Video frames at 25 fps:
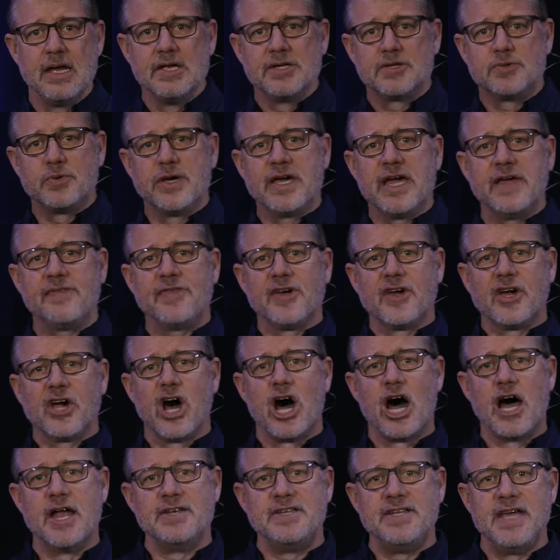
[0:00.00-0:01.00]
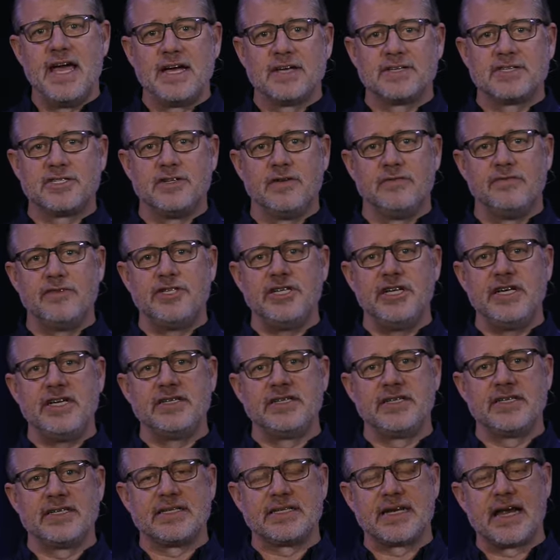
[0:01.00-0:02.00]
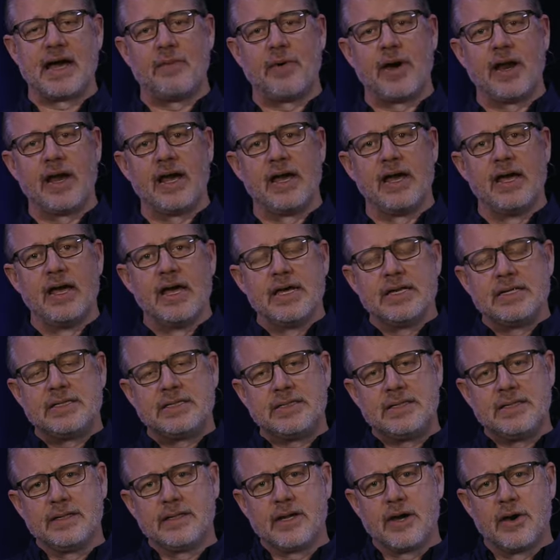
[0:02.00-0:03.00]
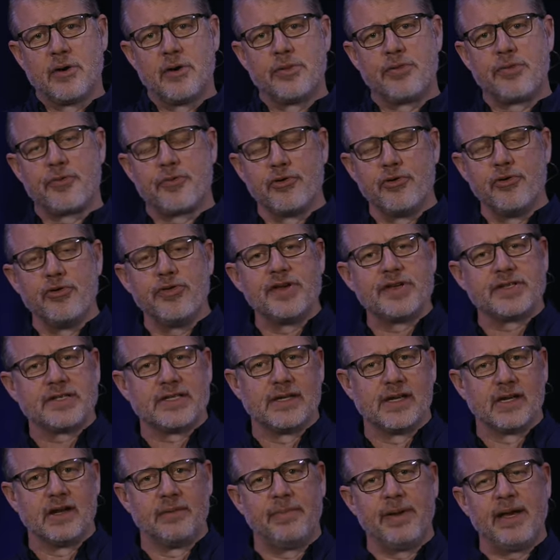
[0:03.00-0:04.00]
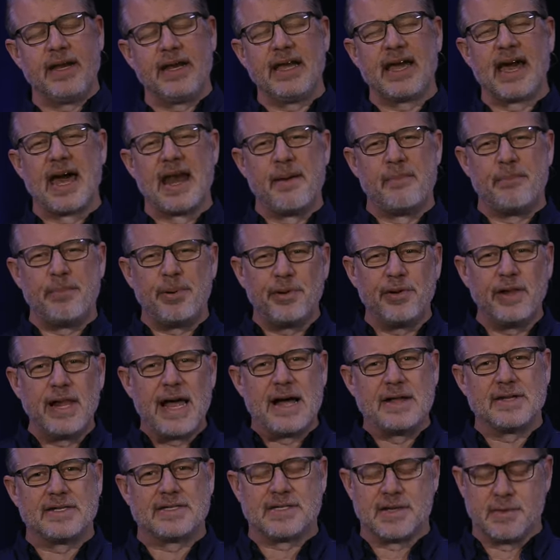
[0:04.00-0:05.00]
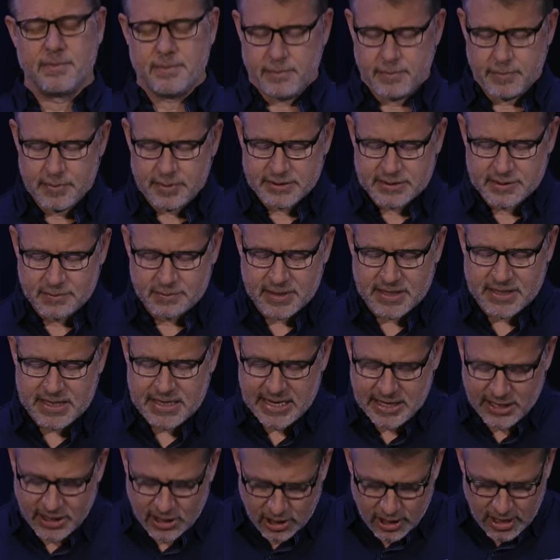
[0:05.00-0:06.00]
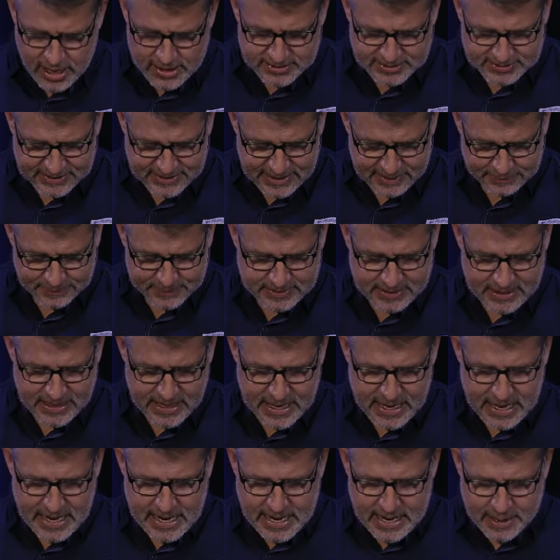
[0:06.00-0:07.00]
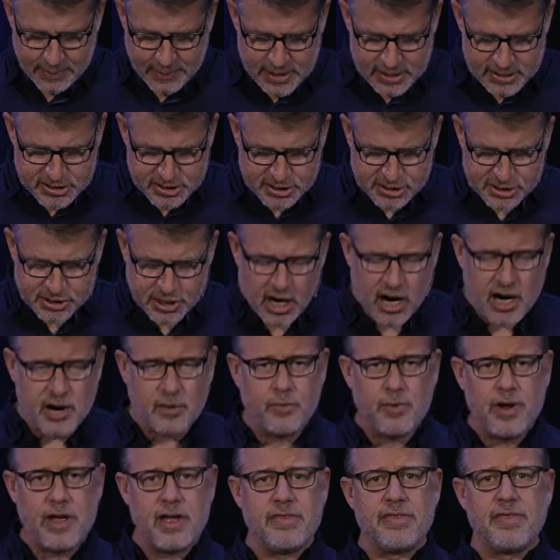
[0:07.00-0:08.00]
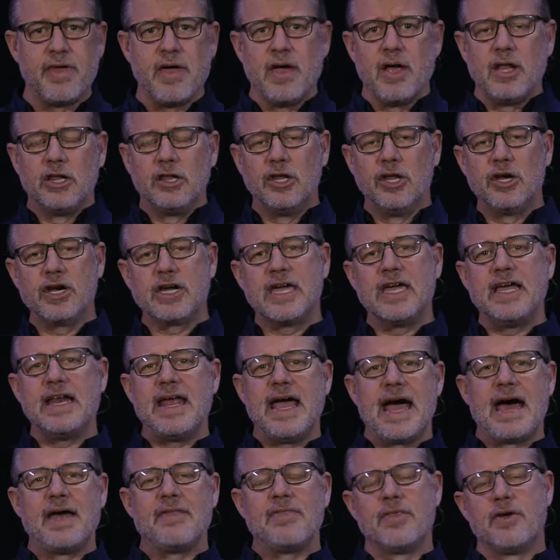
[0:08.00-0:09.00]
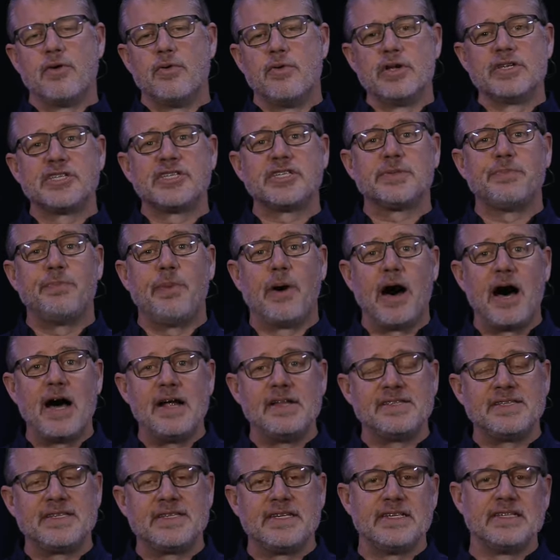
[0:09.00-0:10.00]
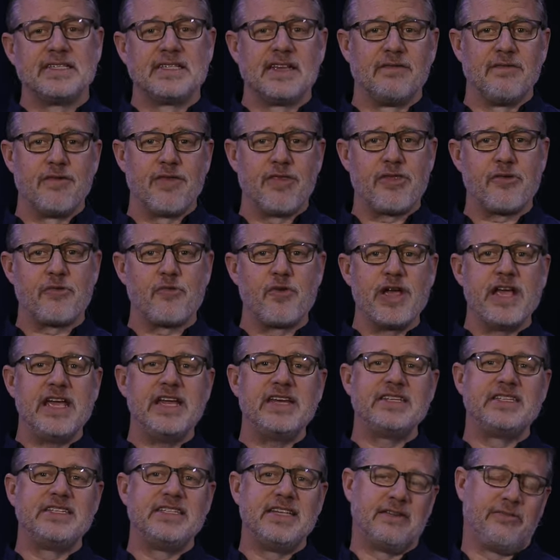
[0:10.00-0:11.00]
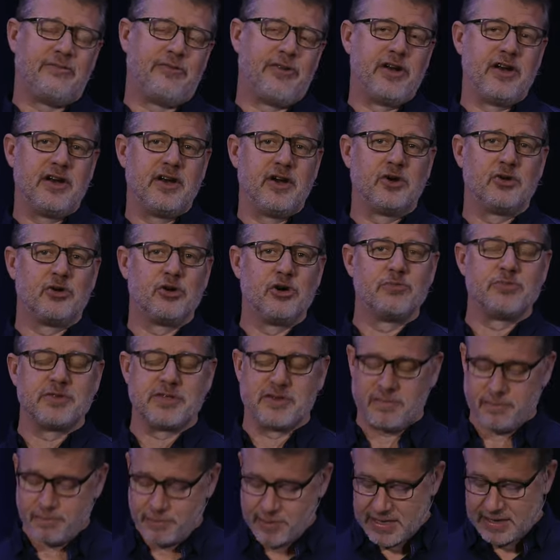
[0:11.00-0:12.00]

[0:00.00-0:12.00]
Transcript: So we get the context of Jesus, and I want to go through this a little bit and kind of pull out some, some key concepts. And I want to start with looking at the responses of three different groups of